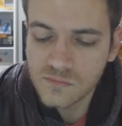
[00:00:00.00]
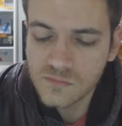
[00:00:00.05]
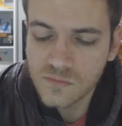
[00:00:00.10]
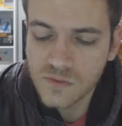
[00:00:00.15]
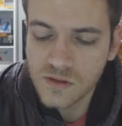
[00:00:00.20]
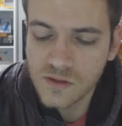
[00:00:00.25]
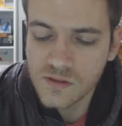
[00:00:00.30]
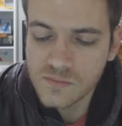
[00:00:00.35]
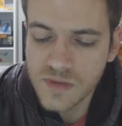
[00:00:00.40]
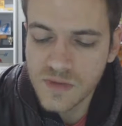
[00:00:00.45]

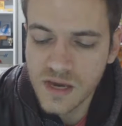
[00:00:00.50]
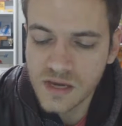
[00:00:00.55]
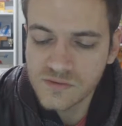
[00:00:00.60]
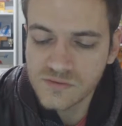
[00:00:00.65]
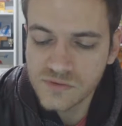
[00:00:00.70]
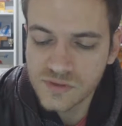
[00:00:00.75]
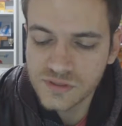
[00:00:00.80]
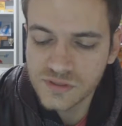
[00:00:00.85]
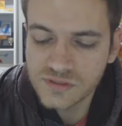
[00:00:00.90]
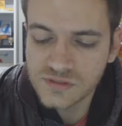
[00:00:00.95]
one of the
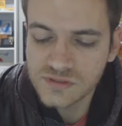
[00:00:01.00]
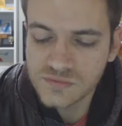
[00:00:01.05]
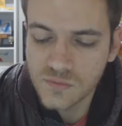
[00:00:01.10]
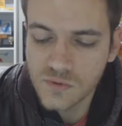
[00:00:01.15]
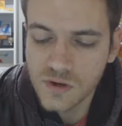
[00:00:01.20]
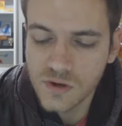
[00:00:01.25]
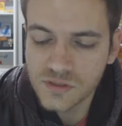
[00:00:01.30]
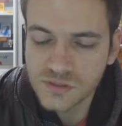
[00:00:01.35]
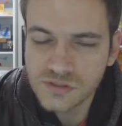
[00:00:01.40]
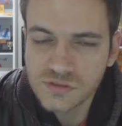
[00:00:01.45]
main reasons
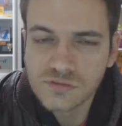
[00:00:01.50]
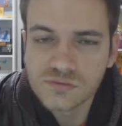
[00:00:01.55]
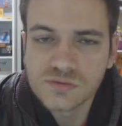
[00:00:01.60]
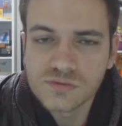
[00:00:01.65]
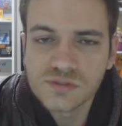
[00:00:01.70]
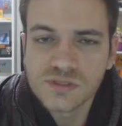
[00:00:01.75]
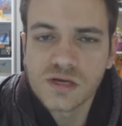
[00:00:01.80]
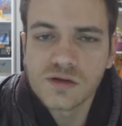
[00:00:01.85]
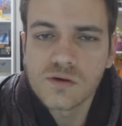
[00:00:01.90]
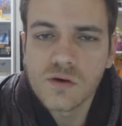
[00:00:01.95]
why
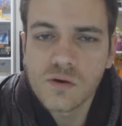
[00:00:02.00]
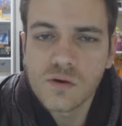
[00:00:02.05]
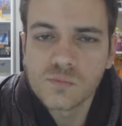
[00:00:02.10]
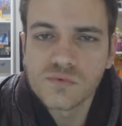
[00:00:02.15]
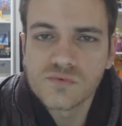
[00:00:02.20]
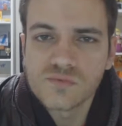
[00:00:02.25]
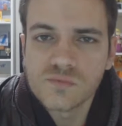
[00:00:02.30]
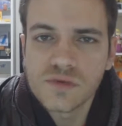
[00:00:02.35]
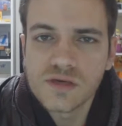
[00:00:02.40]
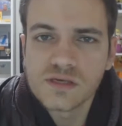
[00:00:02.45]
children get
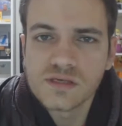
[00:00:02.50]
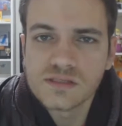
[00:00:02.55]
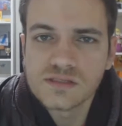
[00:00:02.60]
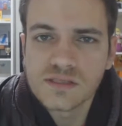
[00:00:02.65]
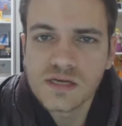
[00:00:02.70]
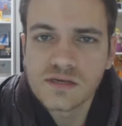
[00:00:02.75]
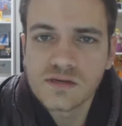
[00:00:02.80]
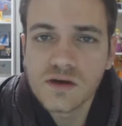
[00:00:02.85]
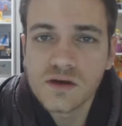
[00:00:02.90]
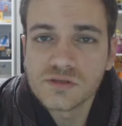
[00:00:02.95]
on with me
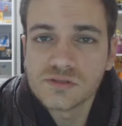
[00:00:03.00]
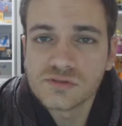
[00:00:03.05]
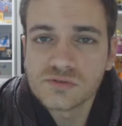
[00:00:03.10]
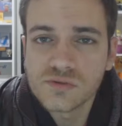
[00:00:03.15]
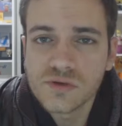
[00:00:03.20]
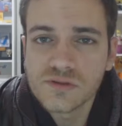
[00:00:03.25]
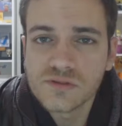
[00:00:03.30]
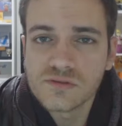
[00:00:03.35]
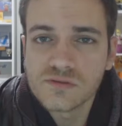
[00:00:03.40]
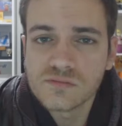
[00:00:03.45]
is that I
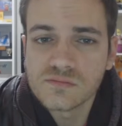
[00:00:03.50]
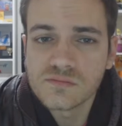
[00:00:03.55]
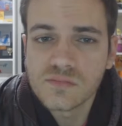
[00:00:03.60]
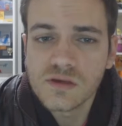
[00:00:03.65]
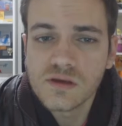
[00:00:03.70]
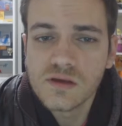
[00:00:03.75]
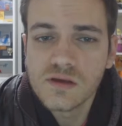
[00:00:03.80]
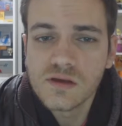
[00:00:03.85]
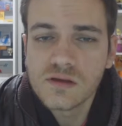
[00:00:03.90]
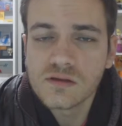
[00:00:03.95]
treat
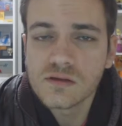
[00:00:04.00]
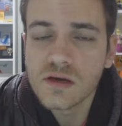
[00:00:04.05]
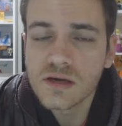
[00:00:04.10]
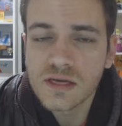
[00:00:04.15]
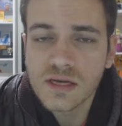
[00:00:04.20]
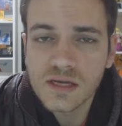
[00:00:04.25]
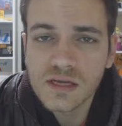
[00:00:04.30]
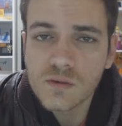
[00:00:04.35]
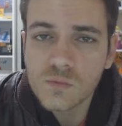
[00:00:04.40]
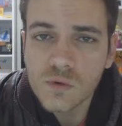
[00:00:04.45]
them
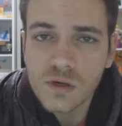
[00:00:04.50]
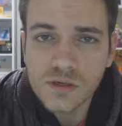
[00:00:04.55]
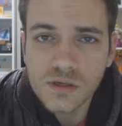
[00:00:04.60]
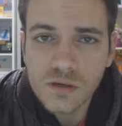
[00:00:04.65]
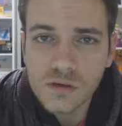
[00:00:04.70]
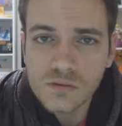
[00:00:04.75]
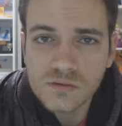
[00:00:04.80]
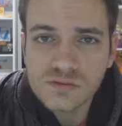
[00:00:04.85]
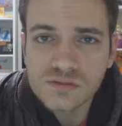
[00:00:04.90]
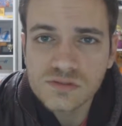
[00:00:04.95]
like anyone
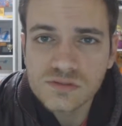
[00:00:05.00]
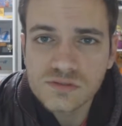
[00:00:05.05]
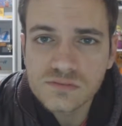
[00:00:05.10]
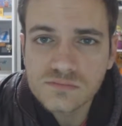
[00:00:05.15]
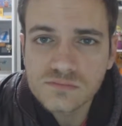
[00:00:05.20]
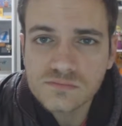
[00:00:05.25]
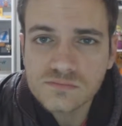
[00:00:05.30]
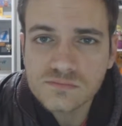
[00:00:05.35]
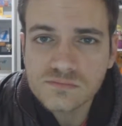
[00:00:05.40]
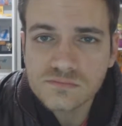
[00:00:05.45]
else.
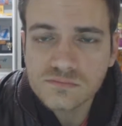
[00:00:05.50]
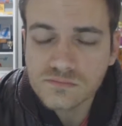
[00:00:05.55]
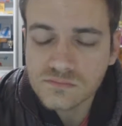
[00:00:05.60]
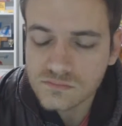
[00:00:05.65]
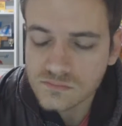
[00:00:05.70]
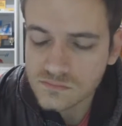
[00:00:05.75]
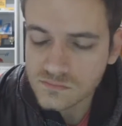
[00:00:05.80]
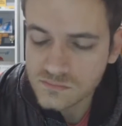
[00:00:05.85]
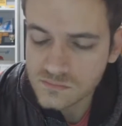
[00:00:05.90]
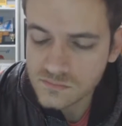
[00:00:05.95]

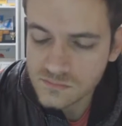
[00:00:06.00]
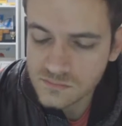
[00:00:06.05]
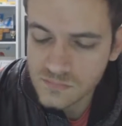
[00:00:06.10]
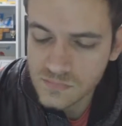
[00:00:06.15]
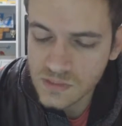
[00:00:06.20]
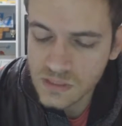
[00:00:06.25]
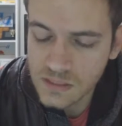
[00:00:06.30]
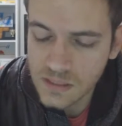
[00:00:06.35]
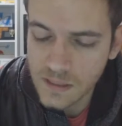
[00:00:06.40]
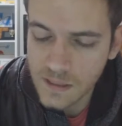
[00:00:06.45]

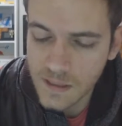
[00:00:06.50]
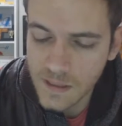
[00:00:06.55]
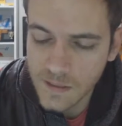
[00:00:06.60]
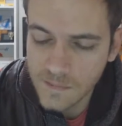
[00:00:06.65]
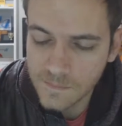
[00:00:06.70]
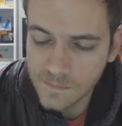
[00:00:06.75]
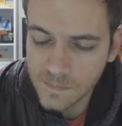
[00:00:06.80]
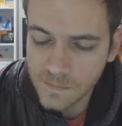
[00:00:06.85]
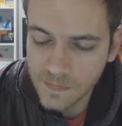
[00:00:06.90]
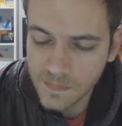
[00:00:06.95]

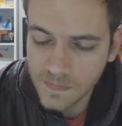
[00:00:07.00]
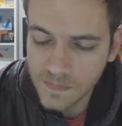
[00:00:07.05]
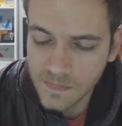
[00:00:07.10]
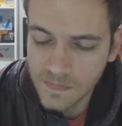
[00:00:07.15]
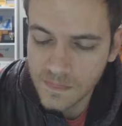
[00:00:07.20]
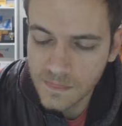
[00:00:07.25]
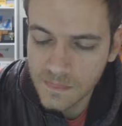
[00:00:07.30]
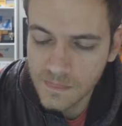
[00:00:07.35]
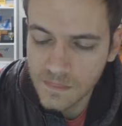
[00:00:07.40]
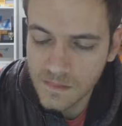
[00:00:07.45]
And
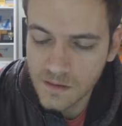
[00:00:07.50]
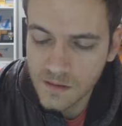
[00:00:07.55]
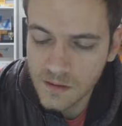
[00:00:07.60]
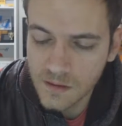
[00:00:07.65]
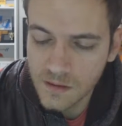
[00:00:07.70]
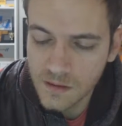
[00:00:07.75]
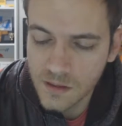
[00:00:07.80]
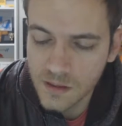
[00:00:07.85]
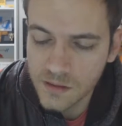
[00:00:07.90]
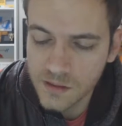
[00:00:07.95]

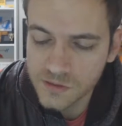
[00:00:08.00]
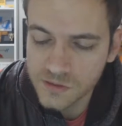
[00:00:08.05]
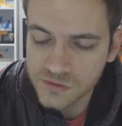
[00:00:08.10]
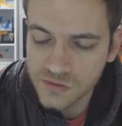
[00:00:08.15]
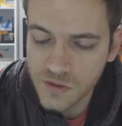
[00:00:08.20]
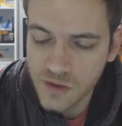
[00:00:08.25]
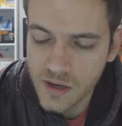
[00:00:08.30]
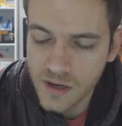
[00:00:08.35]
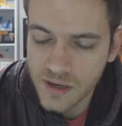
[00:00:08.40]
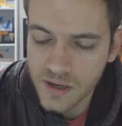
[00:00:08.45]
I
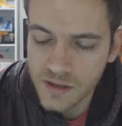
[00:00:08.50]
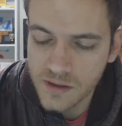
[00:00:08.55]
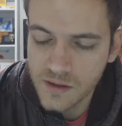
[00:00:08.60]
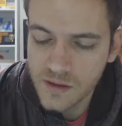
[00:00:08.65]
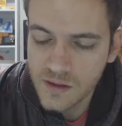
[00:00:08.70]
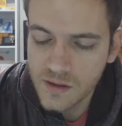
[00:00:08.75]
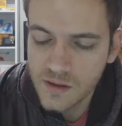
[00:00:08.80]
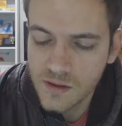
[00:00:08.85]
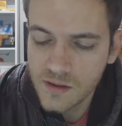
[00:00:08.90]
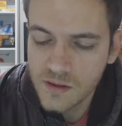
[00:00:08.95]
try
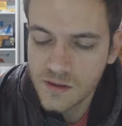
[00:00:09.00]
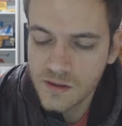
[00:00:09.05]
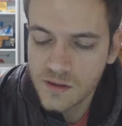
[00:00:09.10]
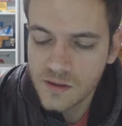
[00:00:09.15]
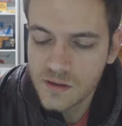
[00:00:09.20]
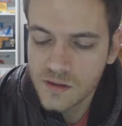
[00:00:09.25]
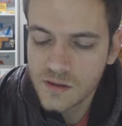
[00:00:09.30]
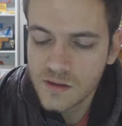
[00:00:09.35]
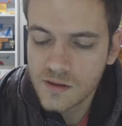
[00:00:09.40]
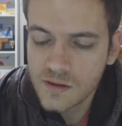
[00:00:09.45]

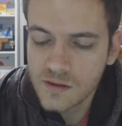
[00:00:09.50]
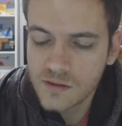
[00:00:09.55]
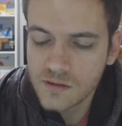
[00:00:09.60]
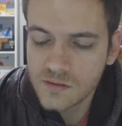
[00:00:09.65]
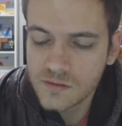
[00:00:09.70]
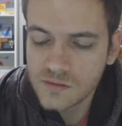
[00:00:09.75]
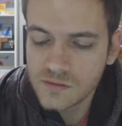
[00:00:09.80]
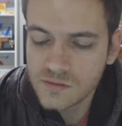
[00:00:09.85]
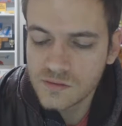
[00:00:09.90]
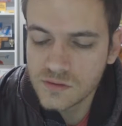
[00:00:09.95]

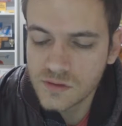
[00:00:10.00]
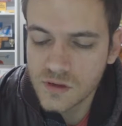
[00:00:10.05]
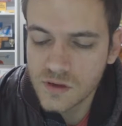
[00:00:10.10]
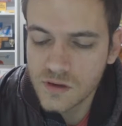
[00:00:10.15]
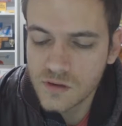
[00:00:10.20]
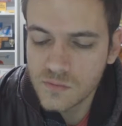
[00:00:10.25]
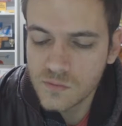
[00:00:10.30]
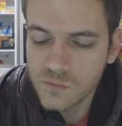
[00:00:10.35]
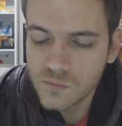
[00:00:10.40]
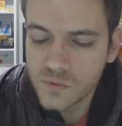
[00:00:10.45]

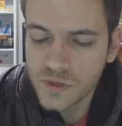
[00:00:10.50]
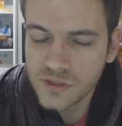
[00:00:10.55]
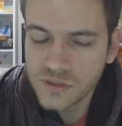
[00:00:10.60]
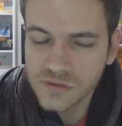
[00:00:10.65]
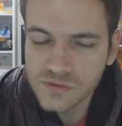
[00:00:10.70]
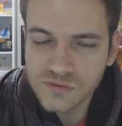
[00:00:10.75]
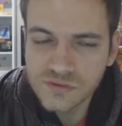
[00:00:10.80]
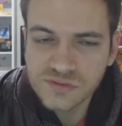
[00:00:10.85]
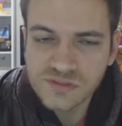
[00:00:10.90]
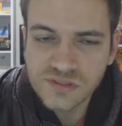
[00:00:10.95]
when
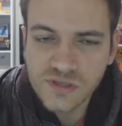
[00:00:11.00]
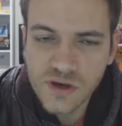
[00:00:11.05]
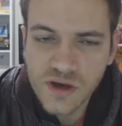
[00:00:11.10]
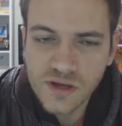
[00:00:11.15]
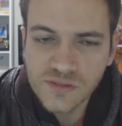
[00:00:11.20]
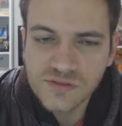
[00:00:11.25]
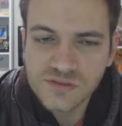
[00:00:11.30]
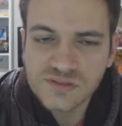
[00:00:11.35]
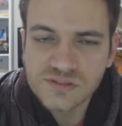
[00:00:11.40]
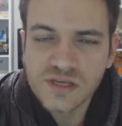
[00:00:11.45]
you're
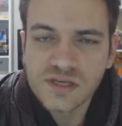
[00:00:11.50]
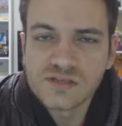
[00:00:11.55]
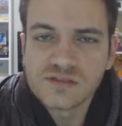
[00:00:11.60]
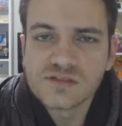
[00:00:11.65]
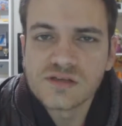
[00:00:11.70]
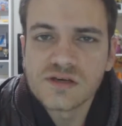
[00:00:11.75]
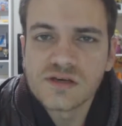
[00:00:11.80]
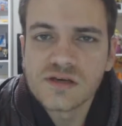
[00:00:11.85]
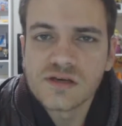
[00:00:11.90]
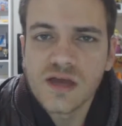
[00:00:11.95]
inside the
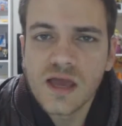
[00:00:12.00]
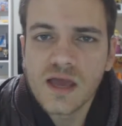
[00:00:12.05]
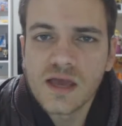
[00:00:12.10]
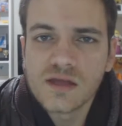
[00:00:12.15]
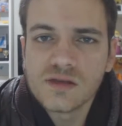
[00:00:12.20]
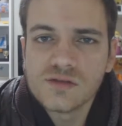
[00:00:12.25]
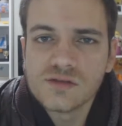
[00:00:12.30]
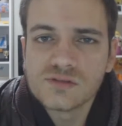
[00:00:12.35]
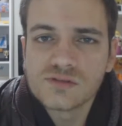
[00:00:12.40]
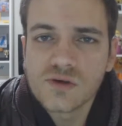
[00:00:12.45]
center
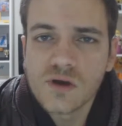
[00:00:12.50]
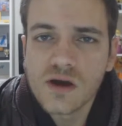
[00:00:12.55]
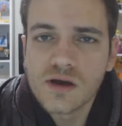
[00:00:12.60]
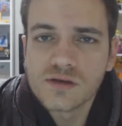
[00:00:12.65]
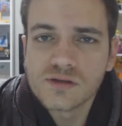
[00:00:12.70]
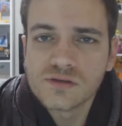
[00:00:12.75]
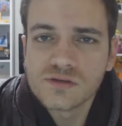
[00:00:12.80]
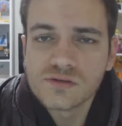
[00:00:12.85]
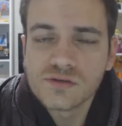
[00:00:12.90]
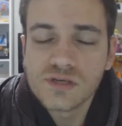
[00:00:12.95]
and you're
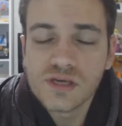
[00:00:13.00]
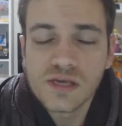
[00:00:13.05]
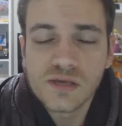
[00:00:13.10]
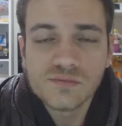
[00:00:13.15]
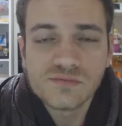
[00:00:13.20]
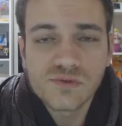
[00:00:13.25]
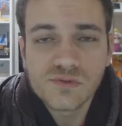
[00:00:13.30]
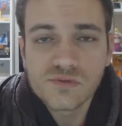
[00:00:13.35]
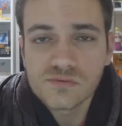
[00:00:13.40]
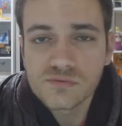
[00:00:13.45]
trying to
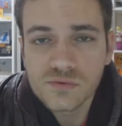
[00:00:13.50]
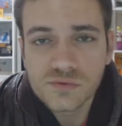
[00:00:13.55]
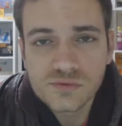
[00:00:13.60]
keep to the